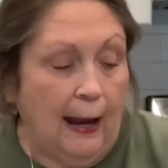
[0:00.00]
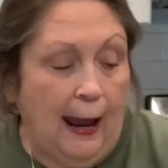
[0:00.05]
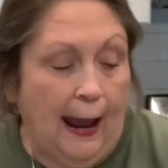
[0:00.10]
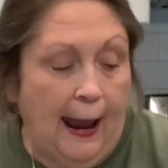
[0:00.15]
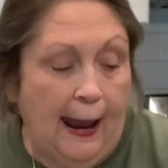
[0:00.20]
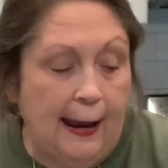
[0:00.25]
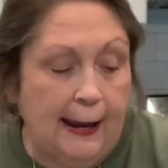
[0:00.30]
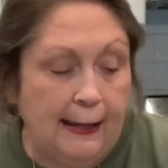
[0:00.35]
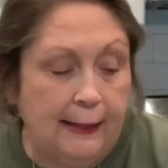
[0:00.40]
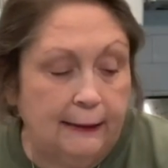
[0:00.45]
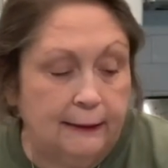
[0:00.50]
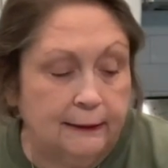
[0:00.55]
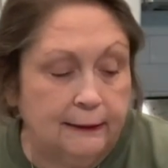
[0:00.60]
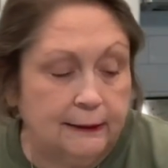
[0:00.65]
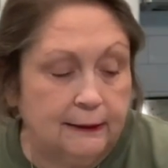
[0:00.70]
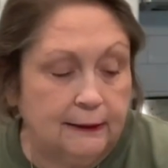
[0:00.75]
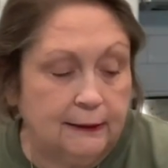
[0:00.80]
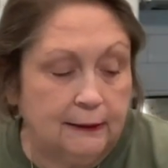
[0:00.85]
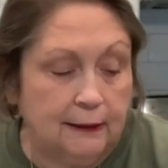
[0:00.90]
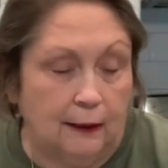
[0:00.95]
and
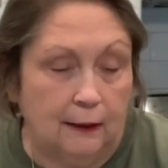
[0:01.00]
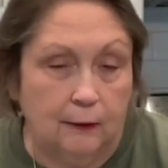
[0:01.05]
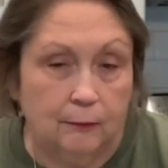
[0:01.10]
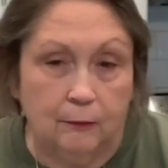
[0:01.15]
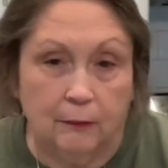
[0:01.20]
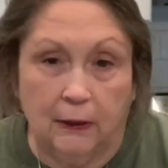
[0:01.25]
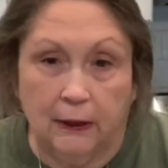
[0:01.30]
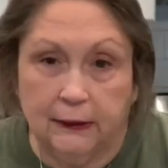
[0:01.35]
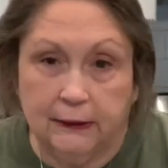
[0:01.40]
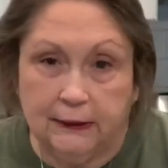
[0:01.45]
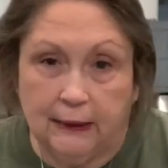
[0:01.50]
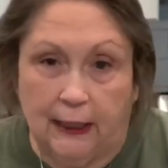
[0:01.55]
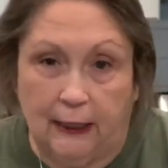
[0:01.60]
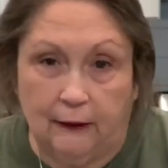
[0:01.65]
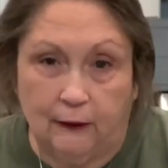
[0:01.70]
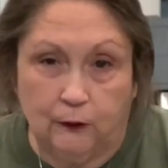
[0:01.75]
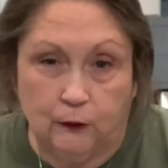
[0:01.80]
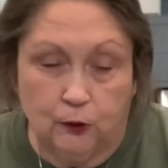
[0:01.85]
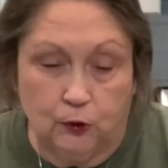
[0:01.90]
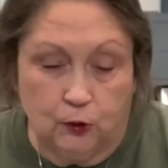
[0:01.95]
some
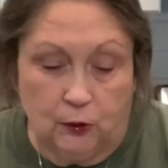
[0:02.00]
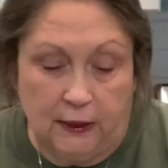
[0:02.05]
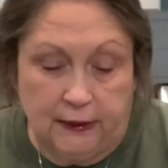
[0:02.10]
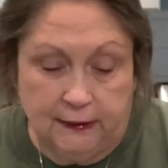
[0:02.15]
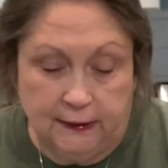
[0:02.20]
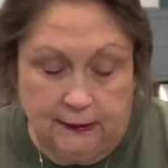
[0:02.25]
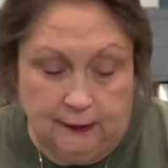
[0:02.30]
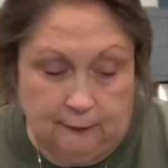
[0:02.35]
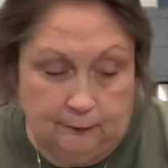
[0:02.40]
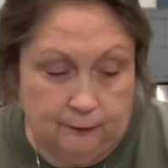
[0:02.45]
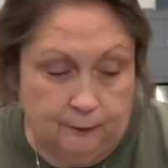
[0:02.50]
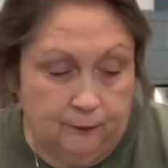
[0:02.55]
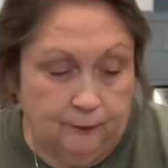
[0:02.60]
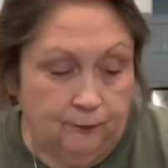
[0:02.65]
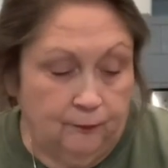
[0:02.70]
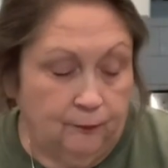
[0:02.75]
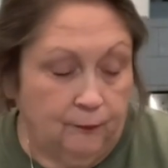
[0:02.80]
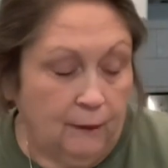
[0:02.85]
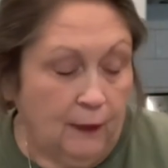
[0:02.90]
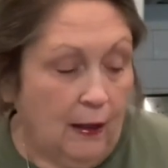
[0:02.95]
Italian dressing.
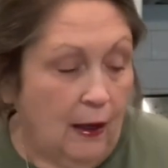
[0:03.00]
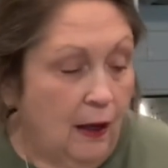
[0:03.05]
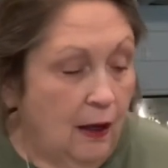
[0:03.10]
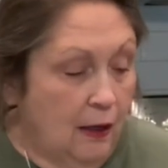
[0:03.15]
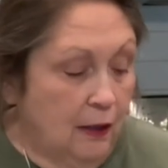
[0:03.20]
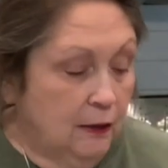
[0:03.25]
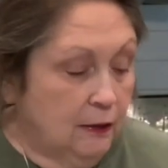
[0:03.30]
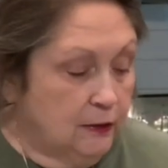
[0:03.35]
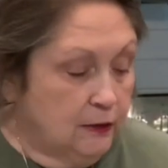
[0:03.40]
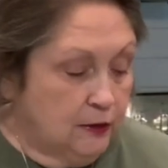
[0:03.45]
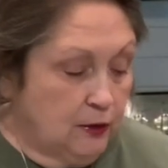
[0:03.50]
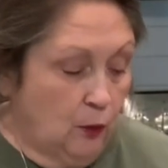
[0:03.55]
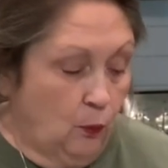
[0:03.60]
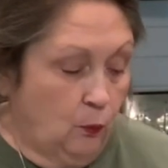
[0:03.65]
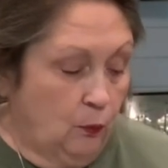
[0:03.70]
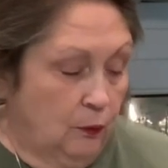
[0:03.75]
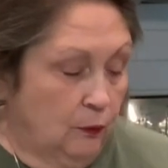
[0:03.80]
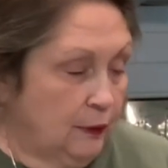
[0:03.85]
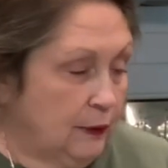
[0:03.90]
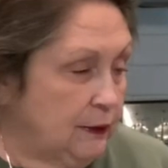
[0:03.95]
So
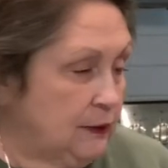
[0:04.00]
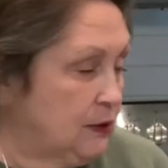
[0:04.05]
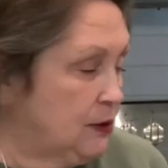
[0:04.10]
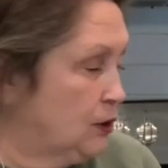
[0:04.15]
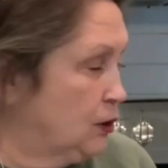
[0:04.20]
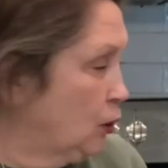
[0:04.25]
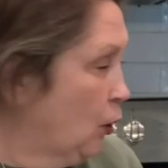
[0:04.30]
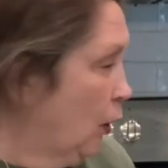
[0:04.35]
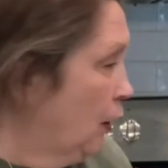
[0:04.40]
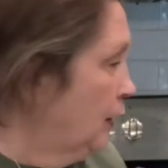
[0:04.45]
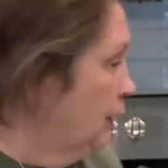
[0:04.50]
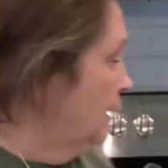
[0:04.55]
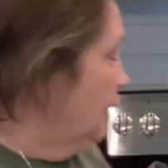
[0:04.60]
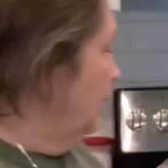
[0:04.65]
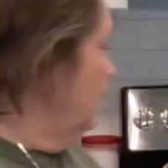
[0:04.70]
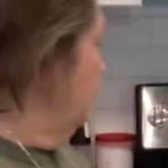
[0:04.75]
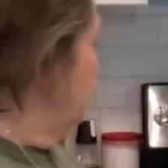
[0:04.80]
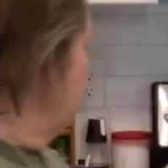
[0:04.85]
we'll get started. Let